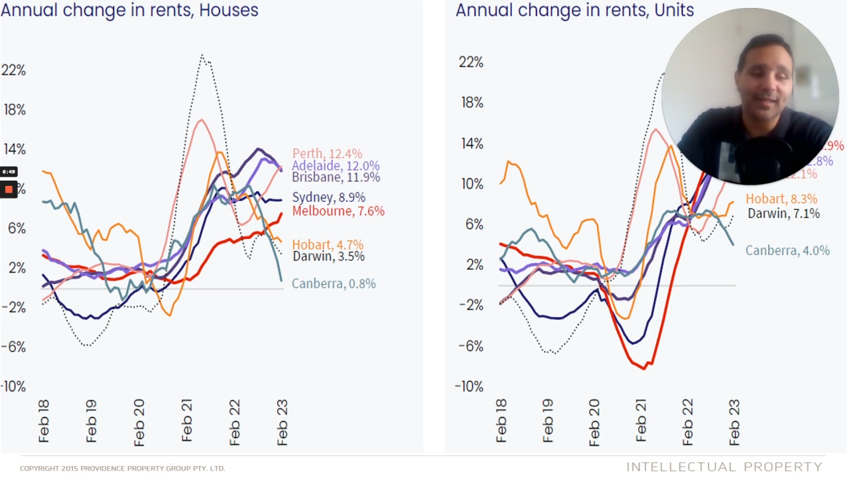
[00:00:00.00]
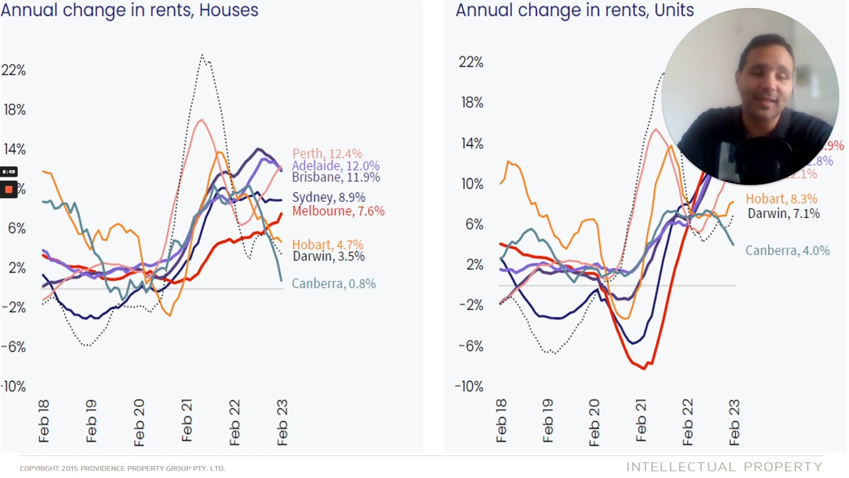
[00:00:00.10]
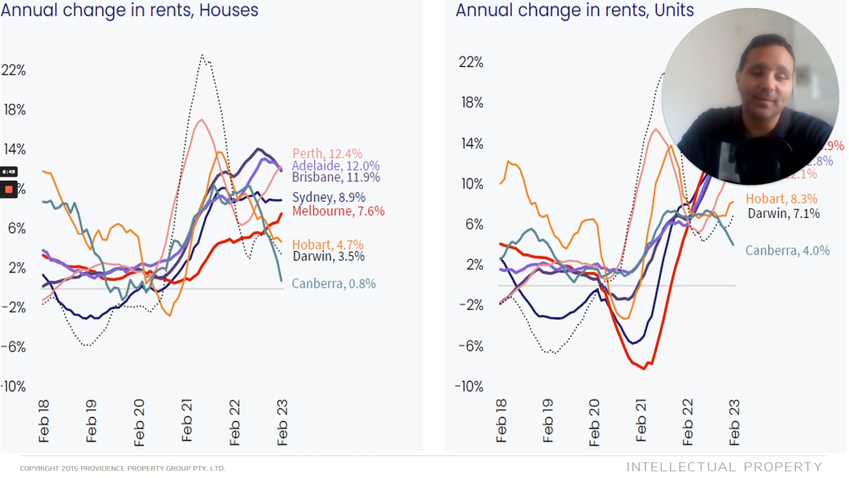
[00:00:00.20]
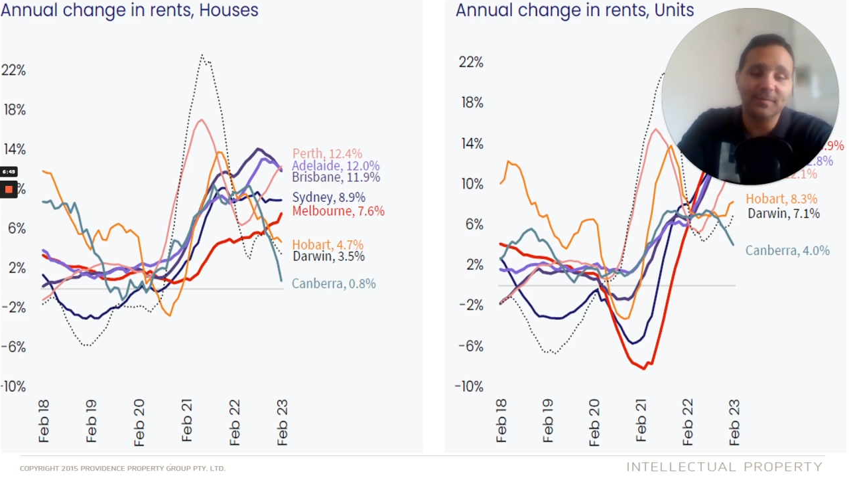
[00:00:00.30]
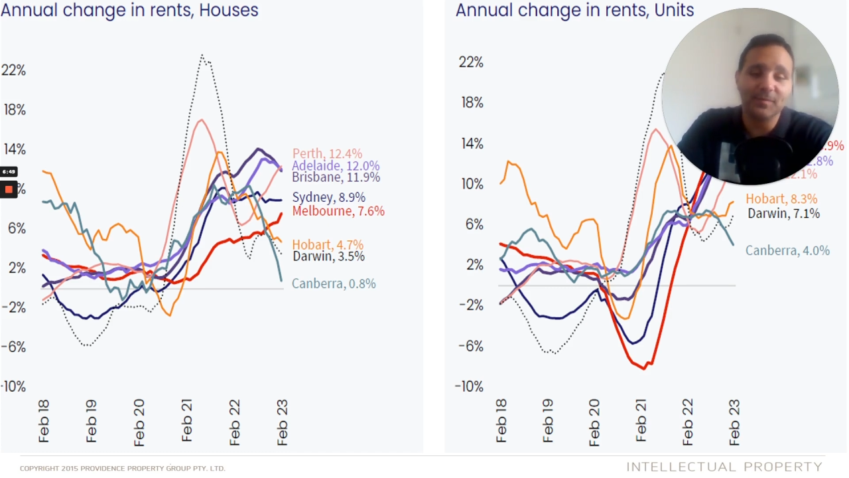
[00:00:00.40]

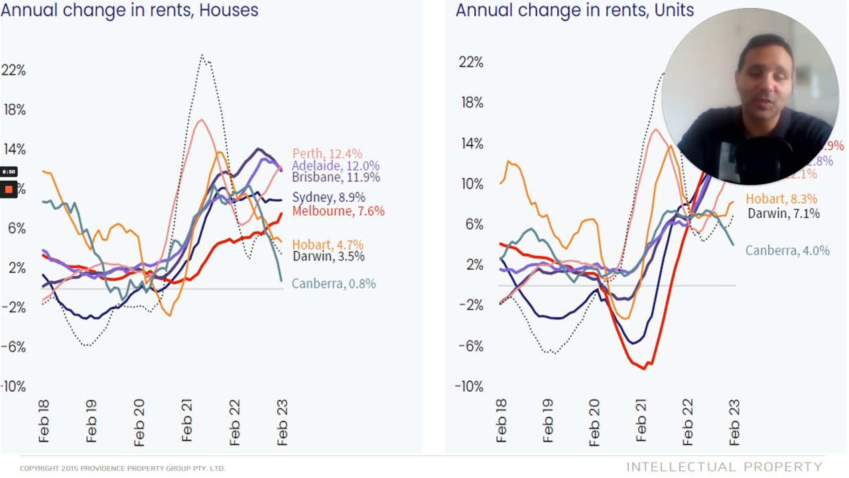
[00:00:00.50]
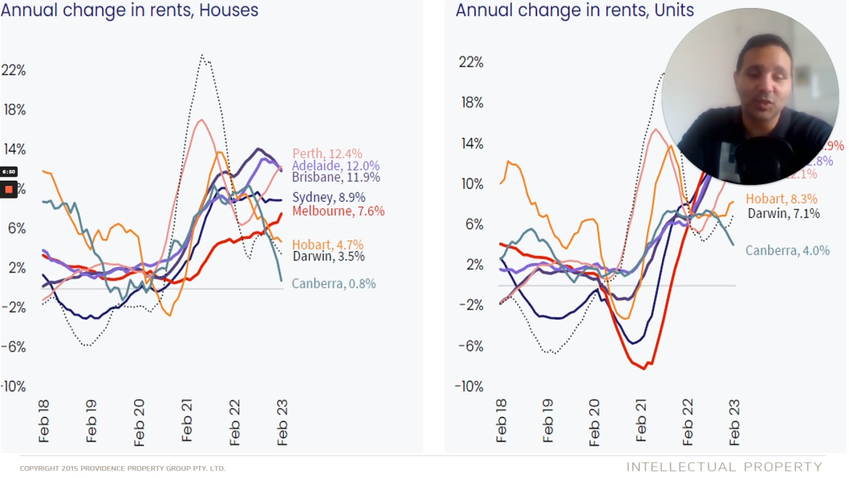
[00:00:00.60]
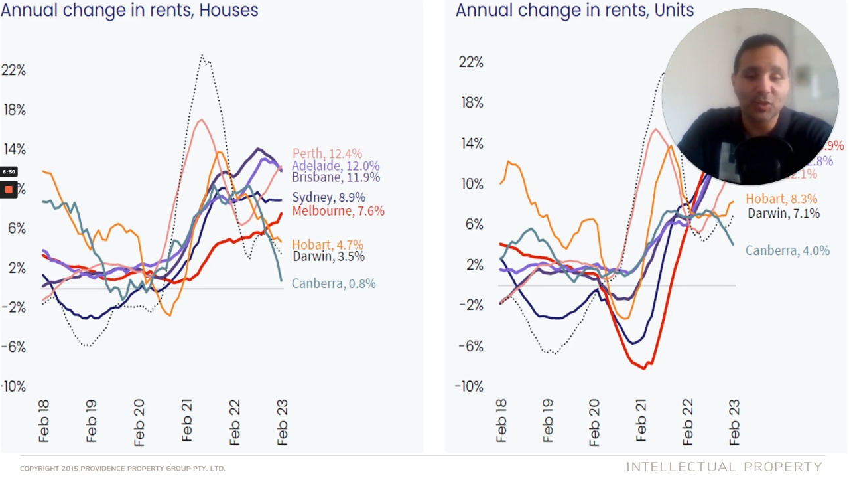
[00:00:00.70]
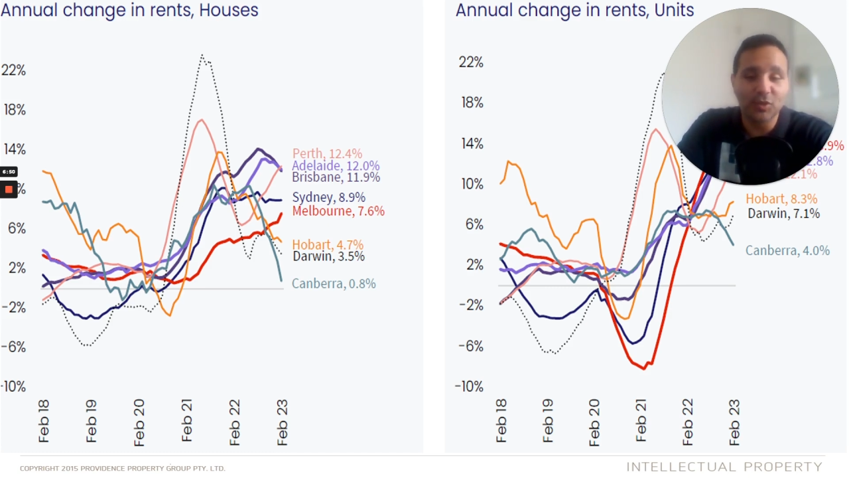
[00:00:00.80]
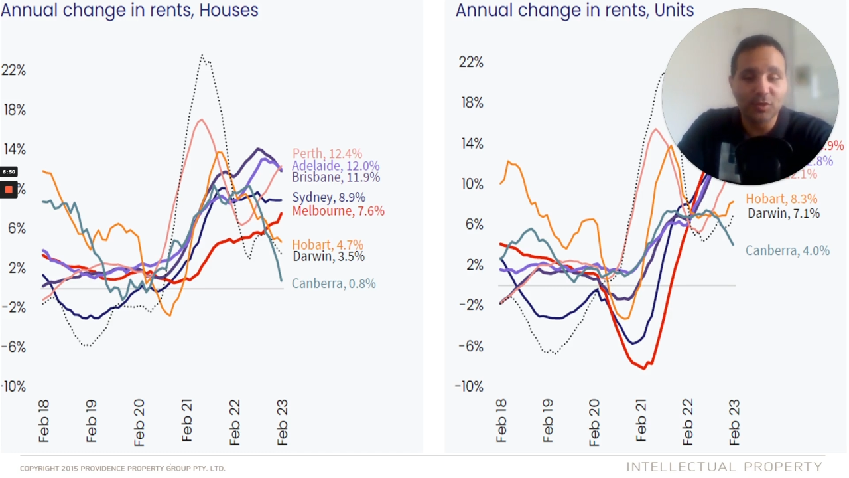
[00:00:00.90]
the
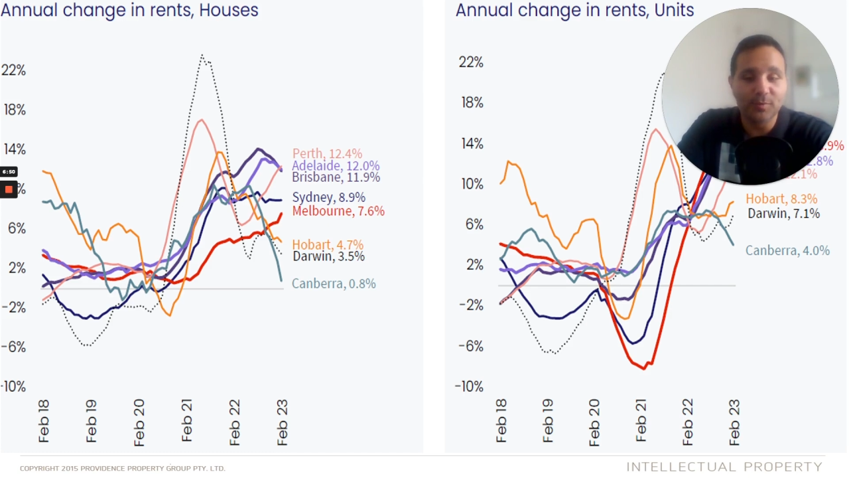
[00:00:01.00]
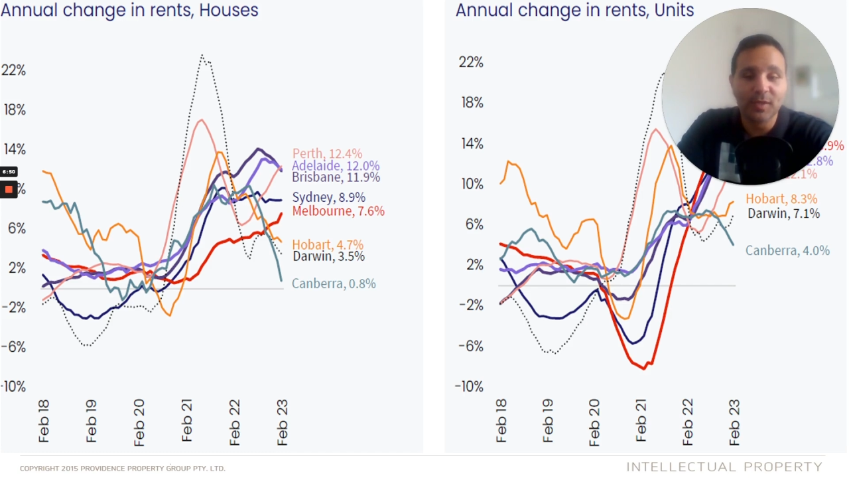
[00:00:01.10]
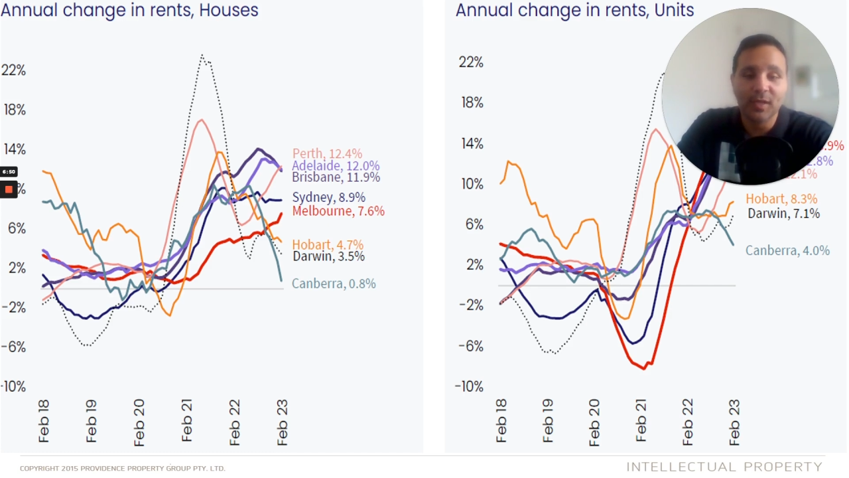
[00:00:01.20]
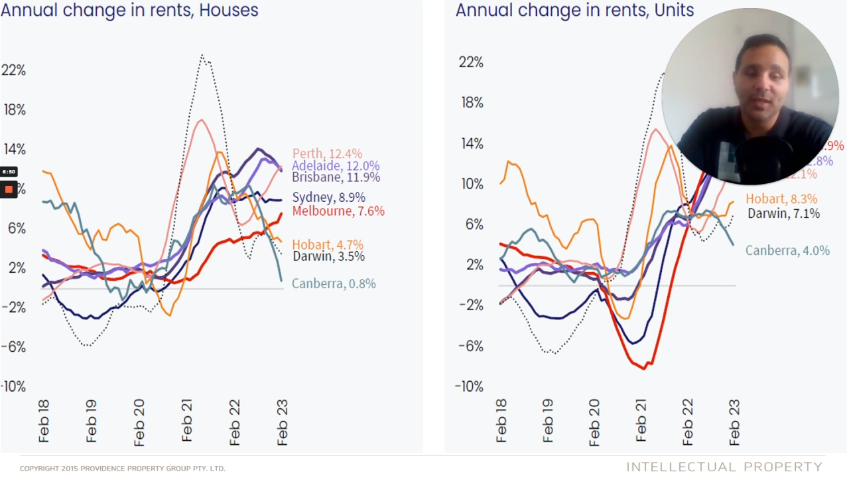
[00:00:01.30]
Cube,